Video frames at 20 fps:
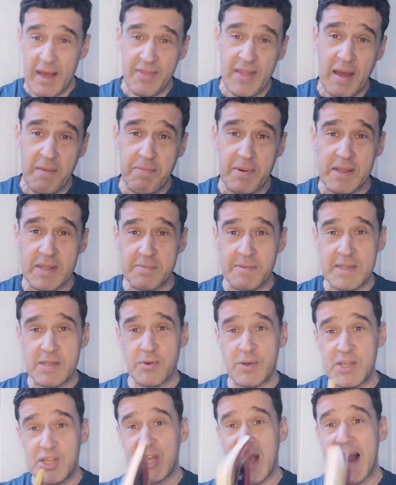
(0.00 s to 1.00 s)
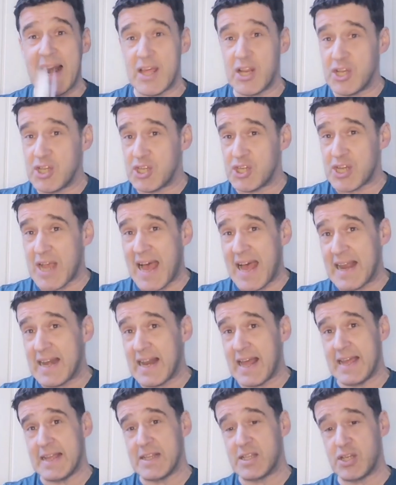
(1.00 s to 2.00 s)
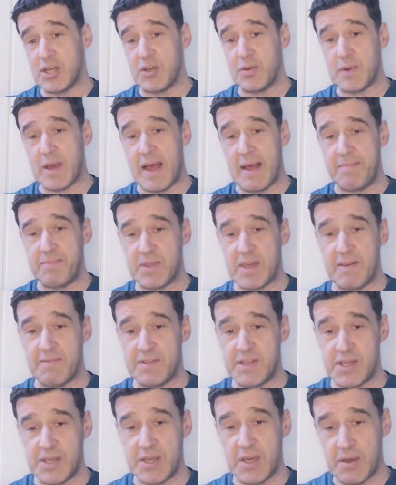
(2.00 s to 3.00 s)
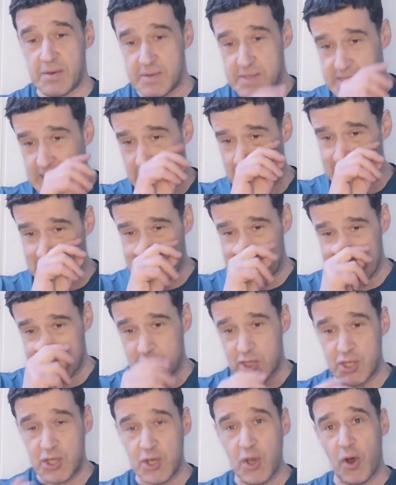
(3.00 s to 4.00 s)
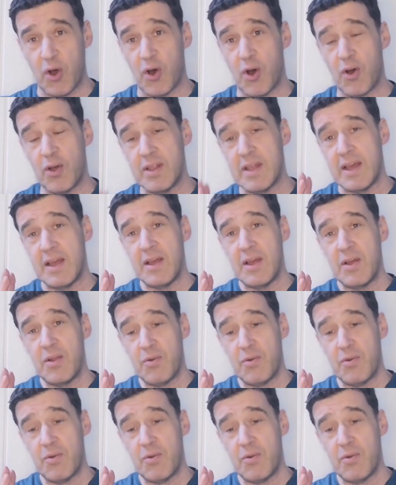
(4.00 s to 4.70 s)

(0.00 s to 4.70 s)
And that brings me to a challenge I'd like to give to you. So this is a short